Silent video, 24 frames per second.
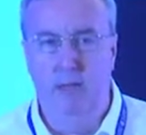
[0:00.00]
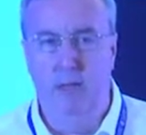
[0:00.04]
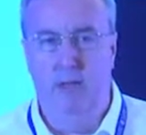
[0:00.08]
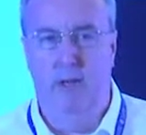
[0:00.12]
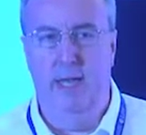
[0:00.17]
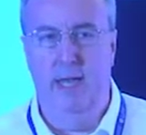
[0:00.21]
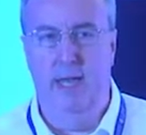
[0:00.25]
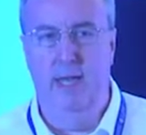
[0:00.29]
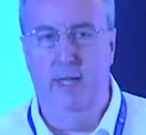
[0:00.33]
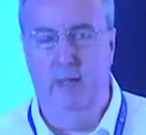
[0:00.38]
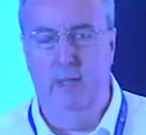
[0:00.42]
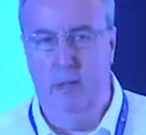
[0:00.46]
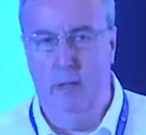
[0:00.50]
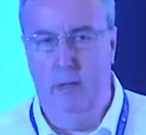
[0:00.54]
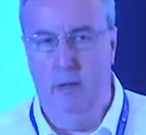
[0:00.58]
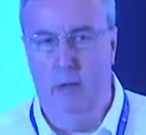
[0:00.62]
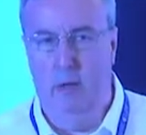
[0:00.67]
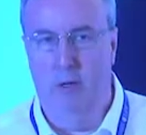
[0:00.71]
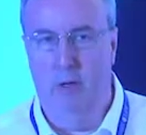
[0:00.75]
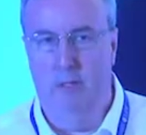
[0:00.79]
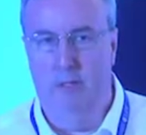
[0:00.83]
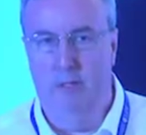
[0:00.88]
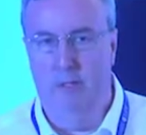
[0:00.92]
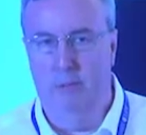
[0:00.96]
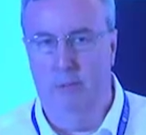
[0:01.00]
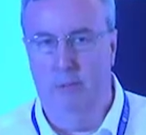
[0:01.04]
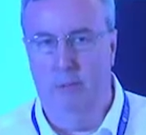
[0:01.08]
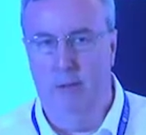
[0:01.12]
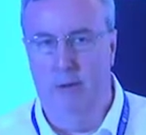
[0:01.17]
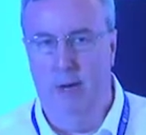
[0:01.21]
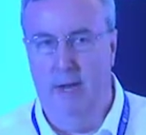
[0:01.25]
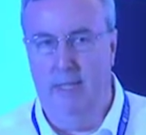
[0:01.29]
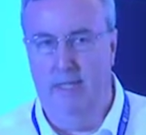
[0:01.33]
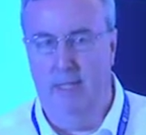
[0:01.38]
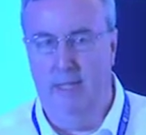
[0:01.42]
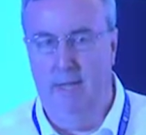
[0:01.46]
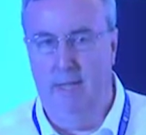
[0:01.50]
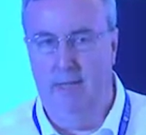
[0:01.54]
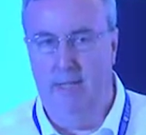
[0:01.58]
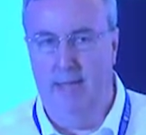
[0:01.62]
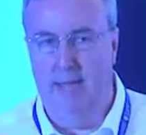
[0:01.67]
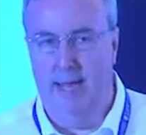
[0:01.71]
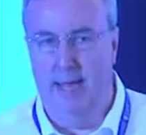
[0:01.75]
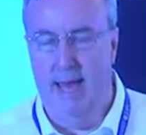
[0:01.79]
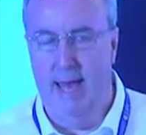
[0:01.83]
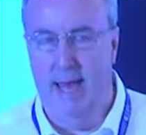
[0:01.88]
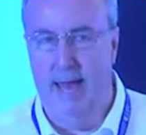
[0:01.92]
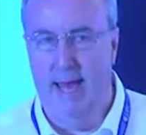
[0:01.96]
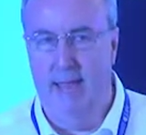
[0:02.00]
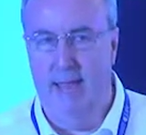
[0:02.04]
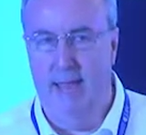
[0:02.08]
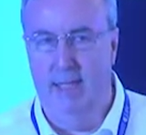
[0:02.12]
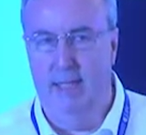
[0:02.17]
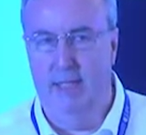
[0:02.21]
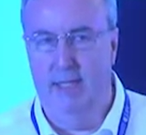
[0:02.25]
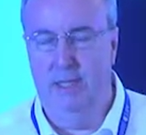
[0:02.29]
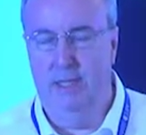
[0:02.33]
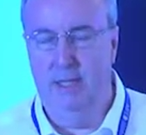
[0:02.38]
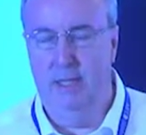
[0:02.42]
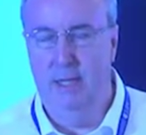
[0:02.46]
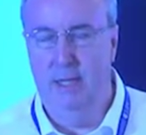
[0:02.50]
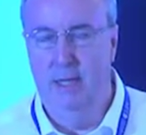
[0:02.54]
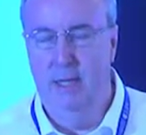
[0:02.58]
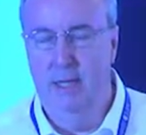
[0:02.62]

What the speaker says: looking at the longer-term trend over decades.